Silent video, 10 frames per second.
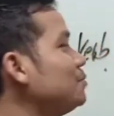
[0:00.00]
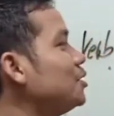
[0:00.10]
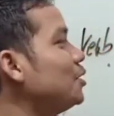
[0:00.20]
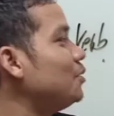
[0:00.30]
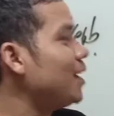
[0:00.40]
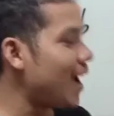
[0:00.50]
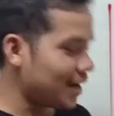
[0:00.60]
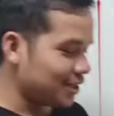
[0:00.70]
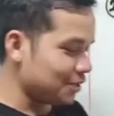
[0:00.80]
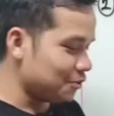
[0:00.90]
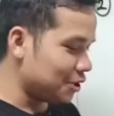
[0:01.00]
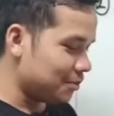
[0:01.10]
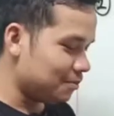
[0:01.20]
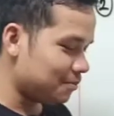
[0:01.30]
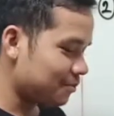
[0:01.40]
You know, action
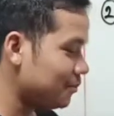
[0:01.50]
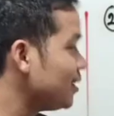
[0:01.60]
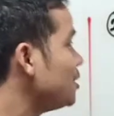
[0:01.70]
verb